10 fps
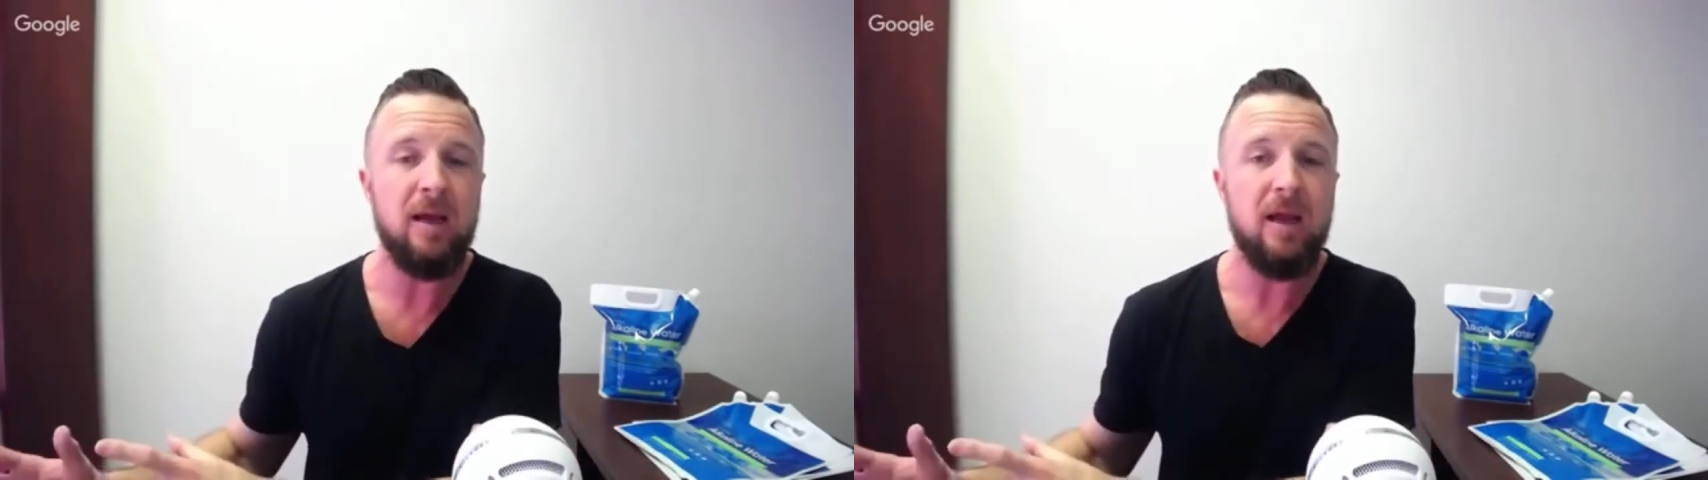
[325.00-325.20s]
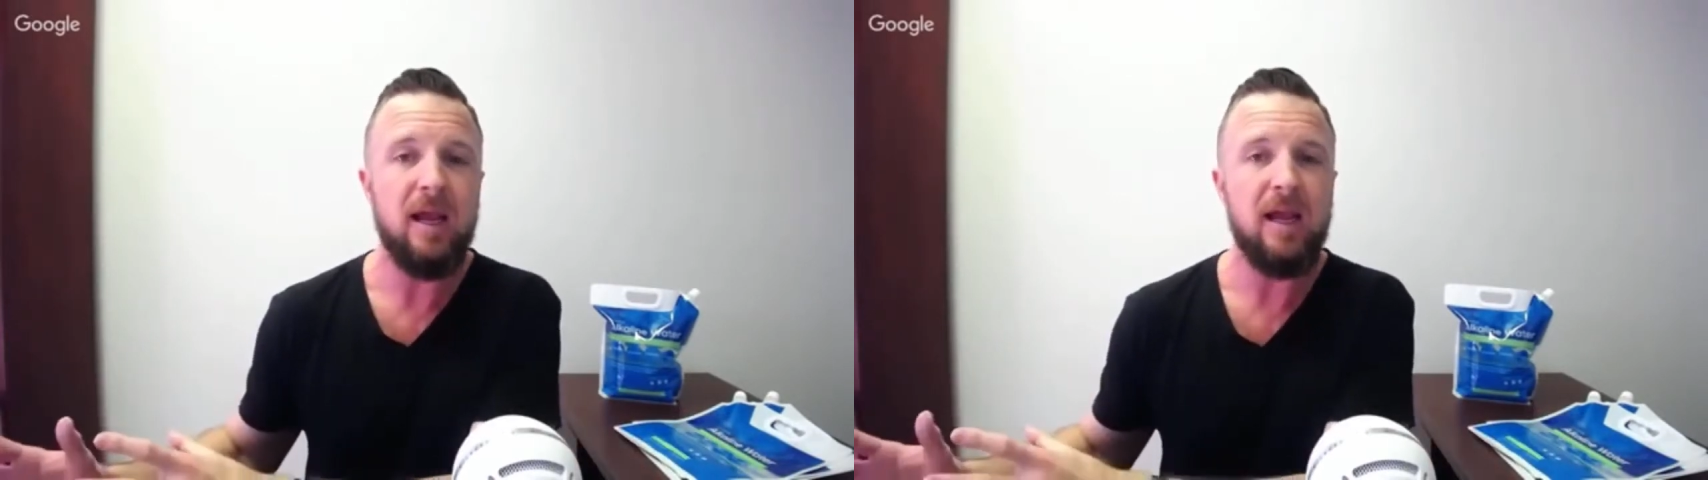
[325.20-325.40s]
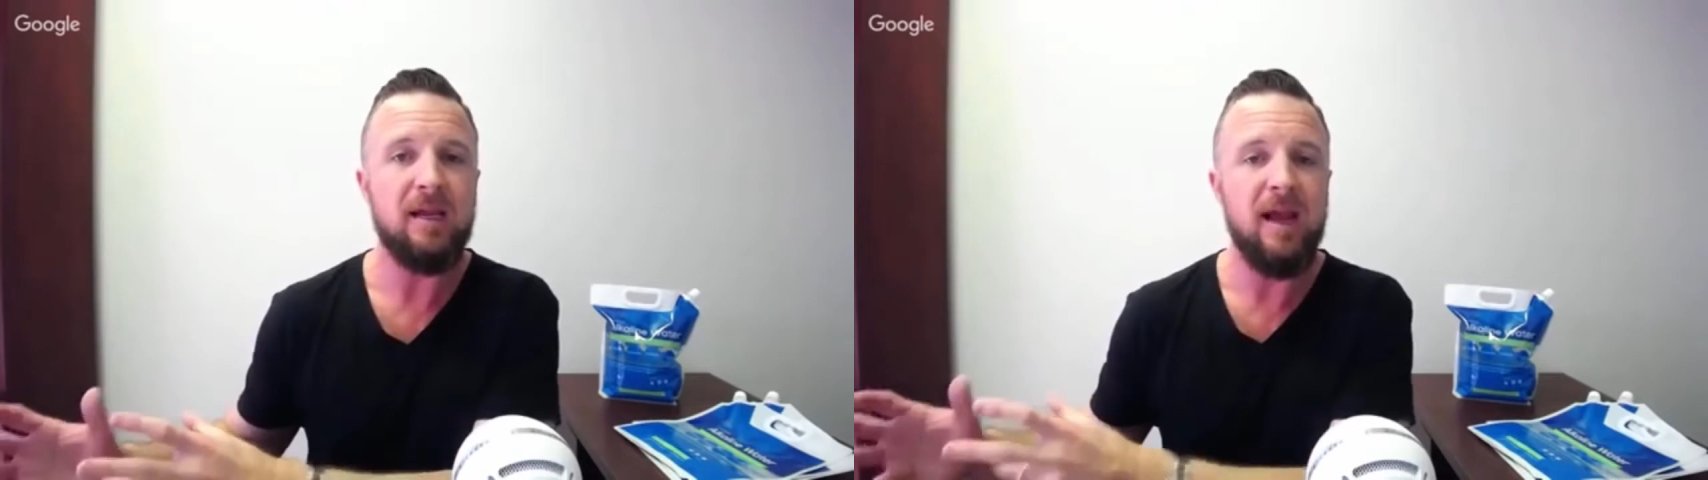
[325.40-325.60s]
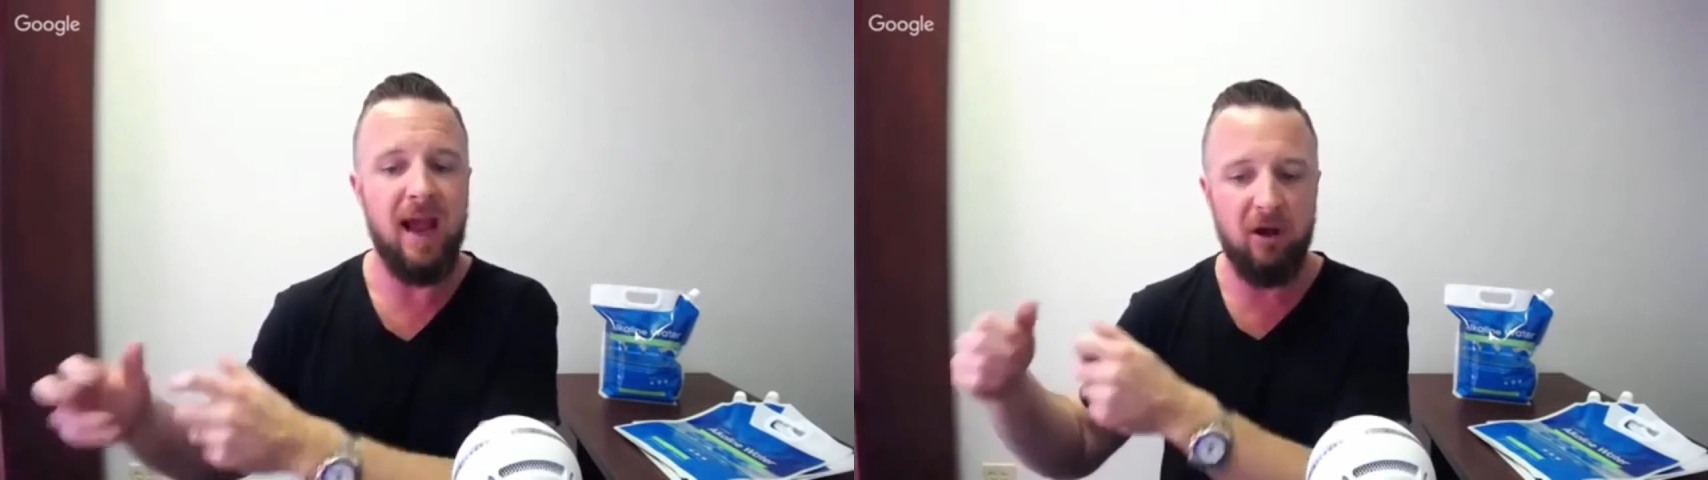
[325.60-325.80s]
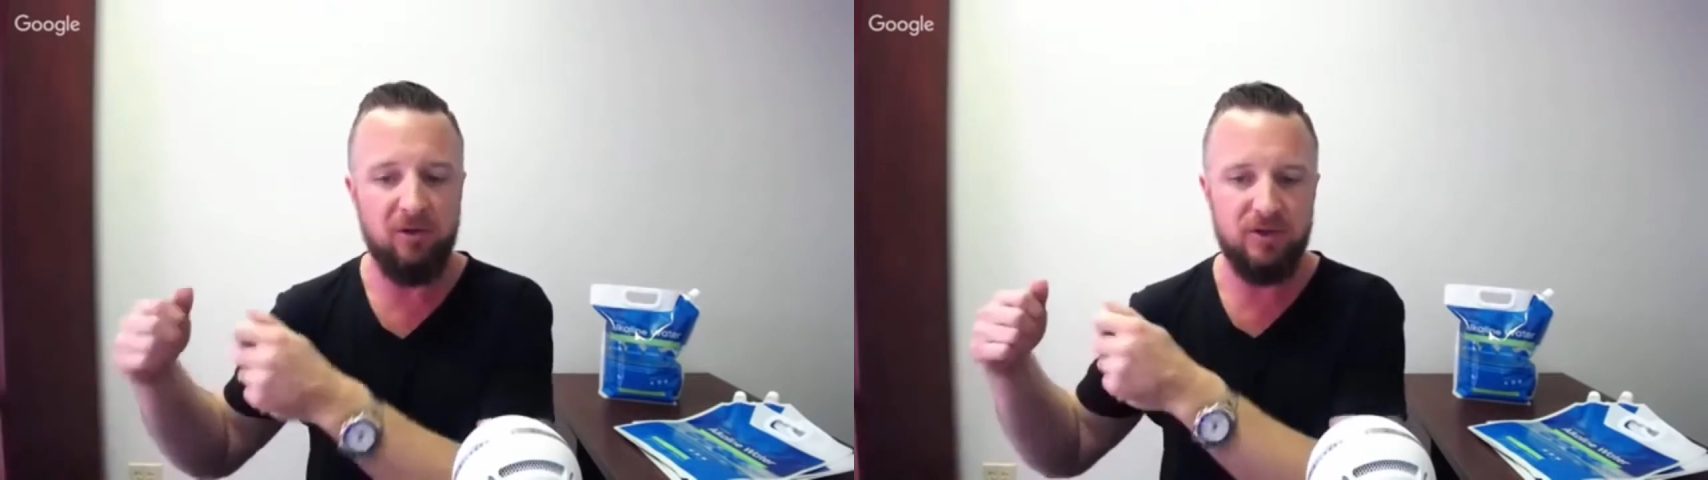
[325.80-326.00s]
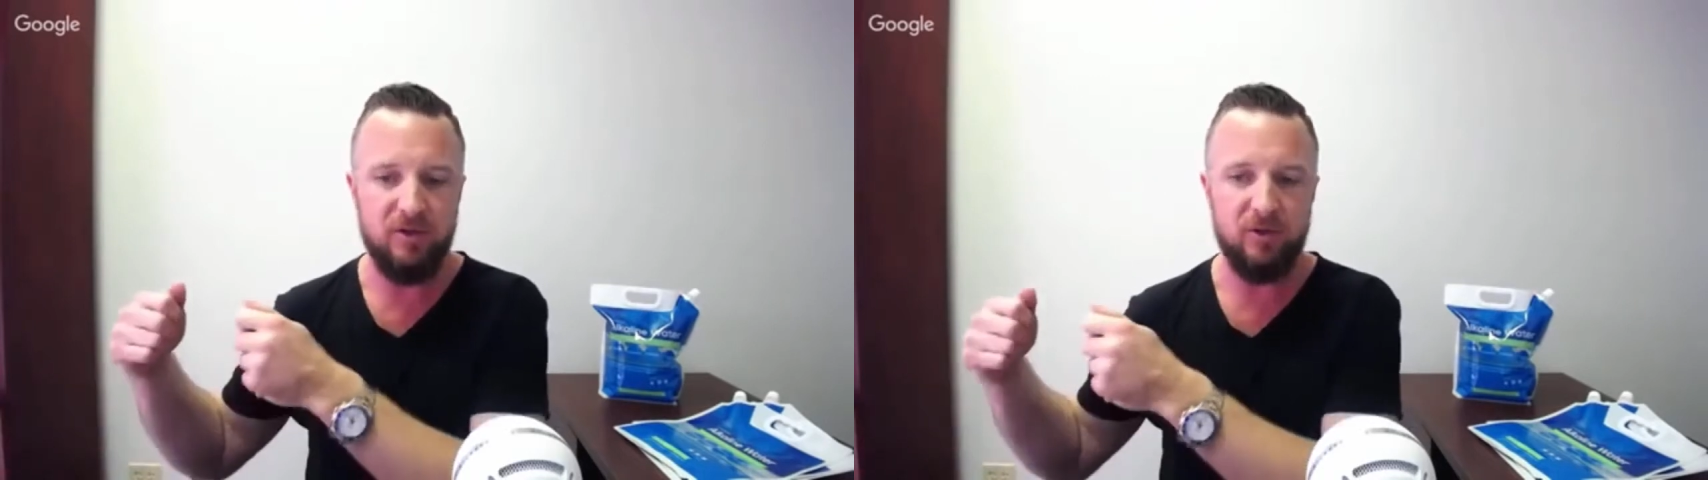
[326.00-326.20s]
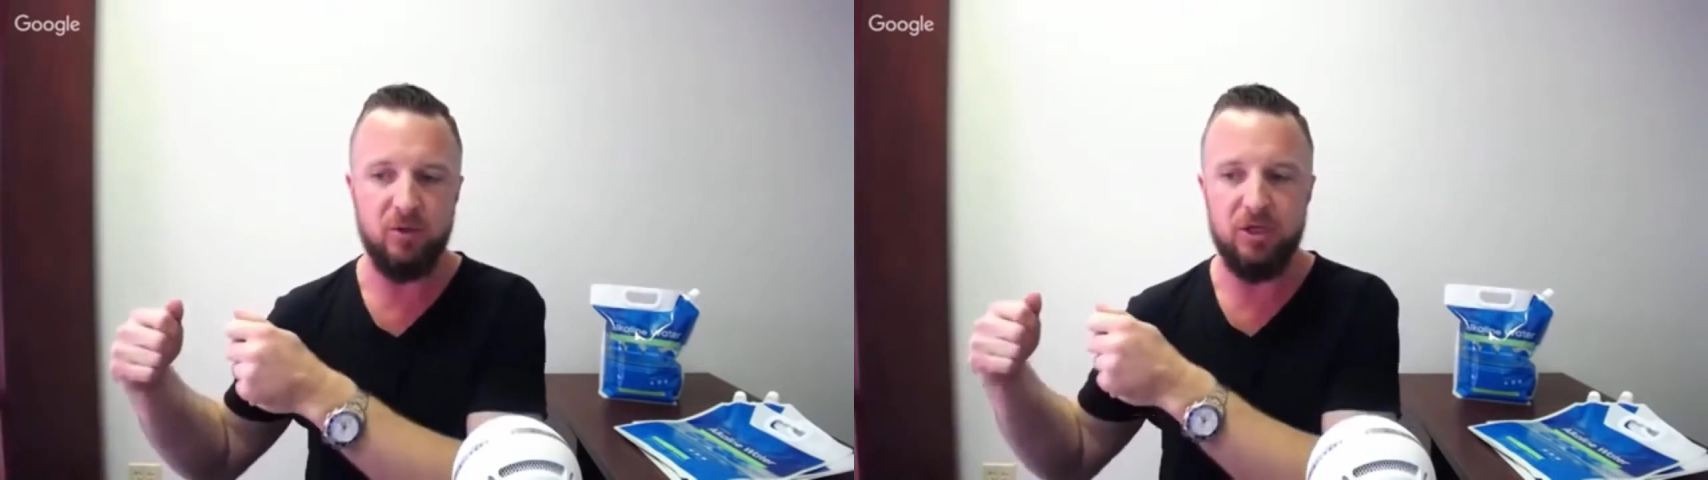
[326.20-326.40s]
and how to